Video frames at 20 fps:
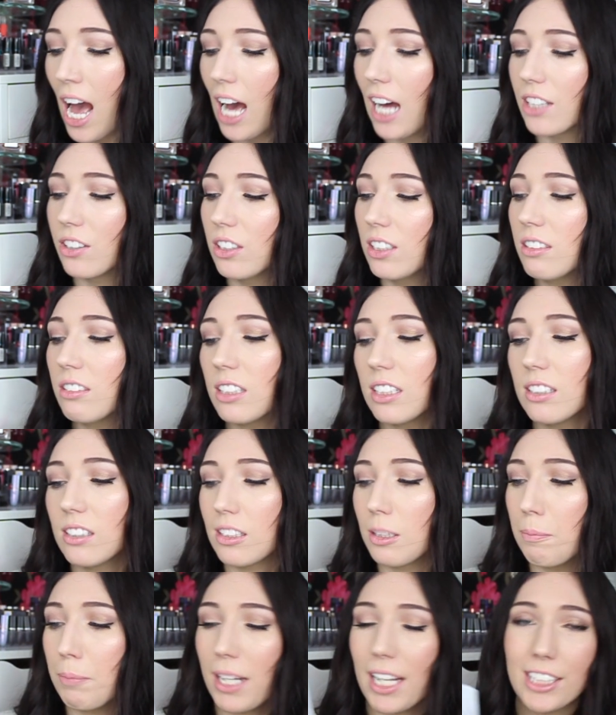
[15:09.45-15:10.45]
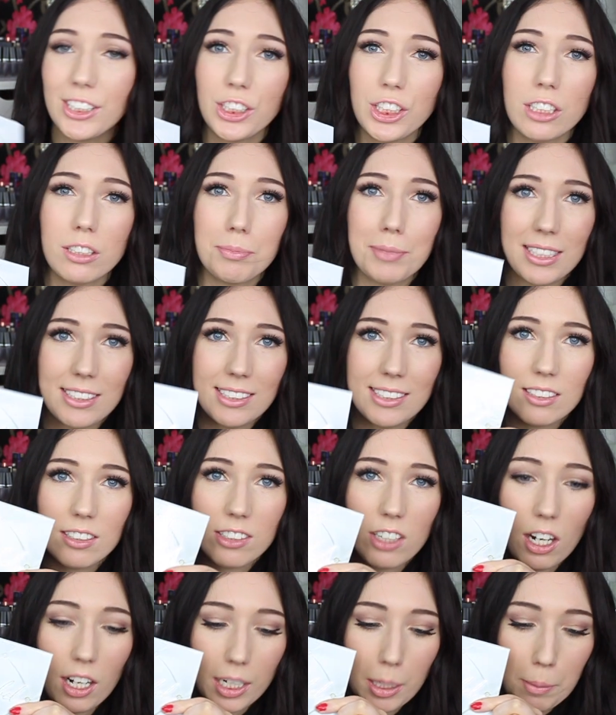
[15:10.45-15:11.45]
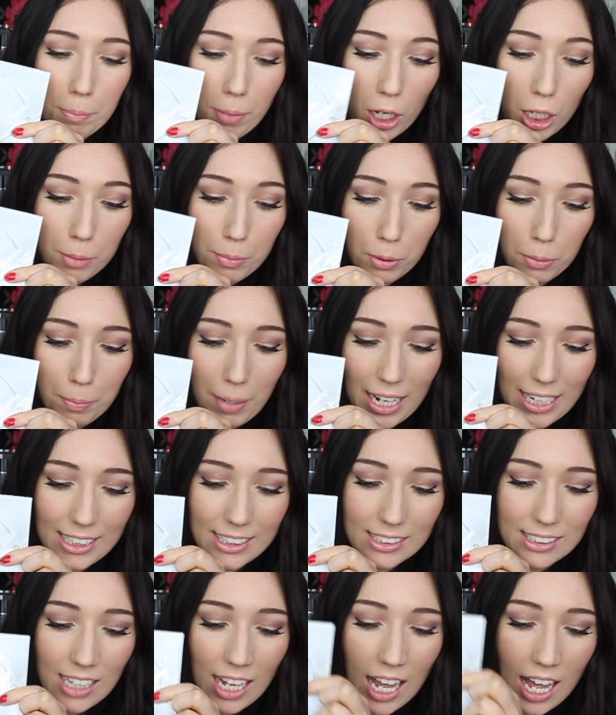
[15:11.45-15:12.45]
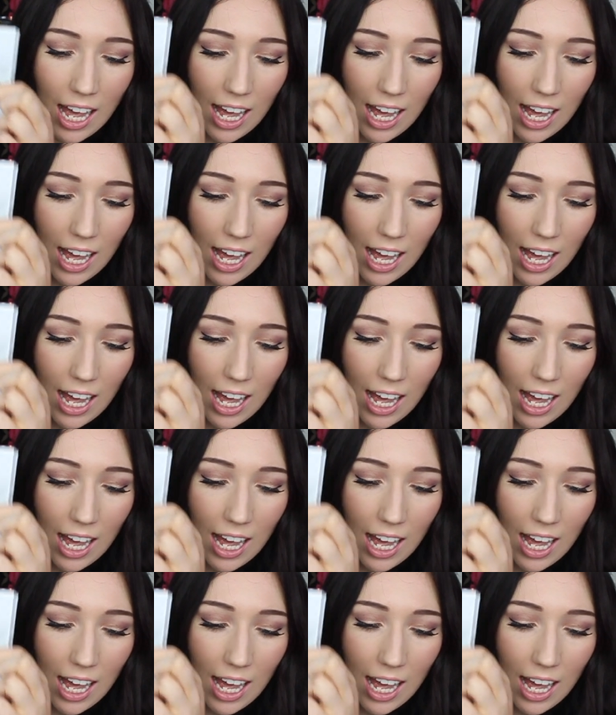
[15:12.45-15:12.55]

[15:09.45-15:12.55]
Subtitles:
and this is the BH Cosmetics Carly Bible palette,